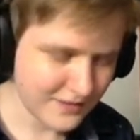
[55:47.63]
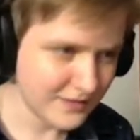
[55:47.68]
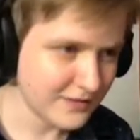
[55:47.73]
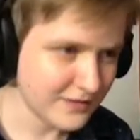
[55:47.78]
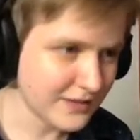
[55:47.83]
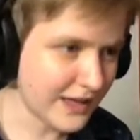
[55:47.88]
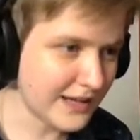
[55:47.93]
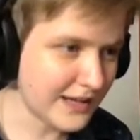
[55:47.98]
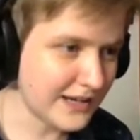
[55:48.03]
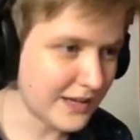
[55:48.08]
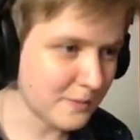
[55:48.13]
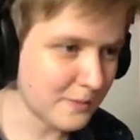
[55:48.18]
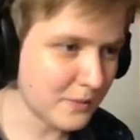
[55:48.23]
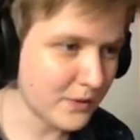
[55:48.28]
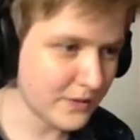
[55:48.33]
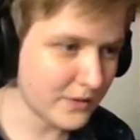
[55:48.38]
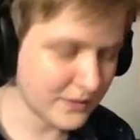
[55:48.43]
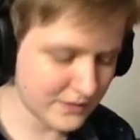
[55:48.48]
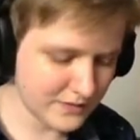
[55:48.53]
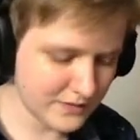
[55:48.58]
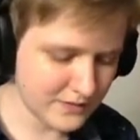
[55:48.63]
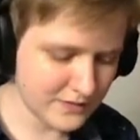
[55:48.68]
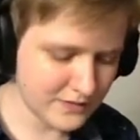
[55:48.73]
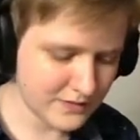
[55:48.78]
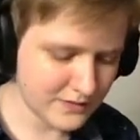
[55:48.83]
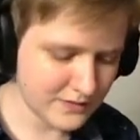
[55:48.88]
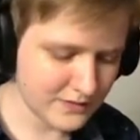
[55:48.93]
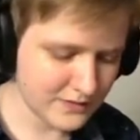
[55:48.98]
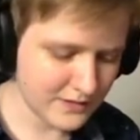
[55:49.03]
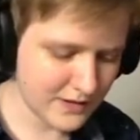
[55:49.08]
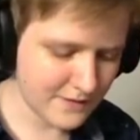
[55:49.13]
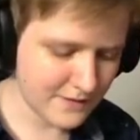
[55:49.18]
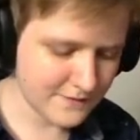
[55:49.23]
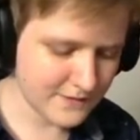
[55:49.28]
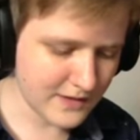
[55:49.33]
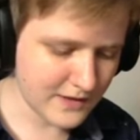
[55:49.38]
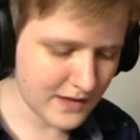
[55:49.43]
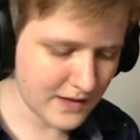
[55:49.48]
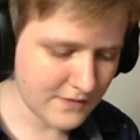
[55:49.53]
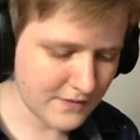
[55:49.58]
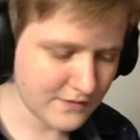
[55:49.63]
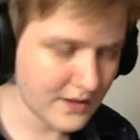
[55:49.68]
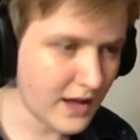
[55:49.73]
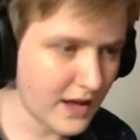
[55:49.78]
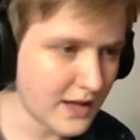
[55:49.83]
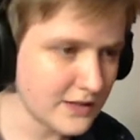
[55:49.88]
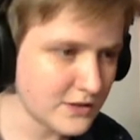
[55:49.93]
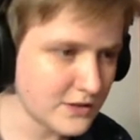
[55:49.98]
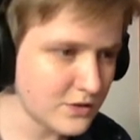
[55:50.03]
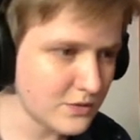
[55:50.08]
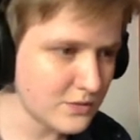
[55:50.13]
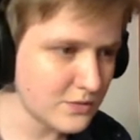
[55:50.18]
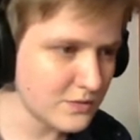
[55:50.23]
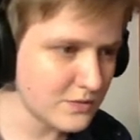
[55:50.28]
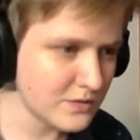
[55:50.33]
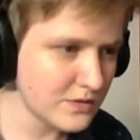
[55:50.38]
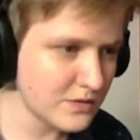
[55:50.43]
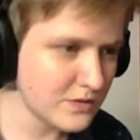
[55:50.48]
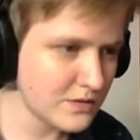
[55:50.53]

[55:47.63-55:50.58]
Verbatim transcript: Lightning bolt. I've got you.